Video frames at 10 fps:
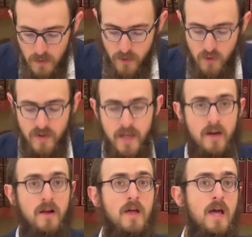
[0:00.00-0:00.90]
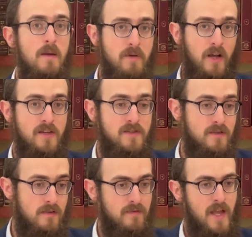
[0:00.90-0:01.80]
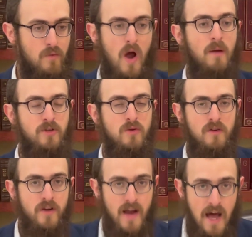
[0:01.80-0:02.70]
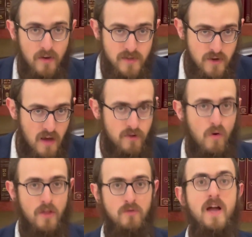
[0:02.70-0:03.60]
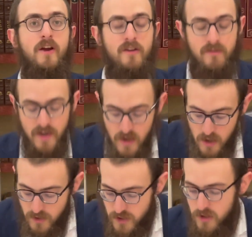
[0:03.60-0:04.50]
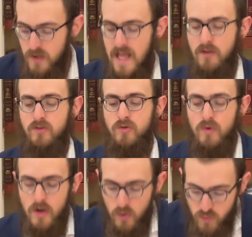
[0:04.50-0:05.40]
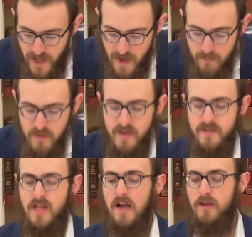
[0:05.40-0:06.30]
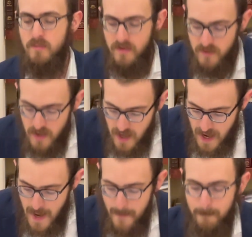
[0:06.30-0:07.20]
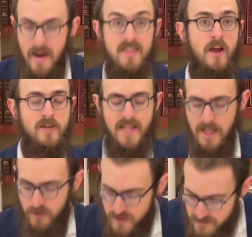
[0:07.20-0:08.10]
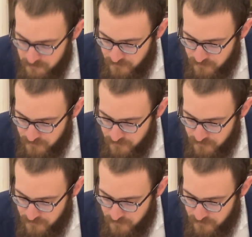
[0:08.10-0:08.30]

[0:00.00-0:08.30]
But over here, because they robbed you of your house and you have no other record of it, so you're allowed to write up this document by their standards.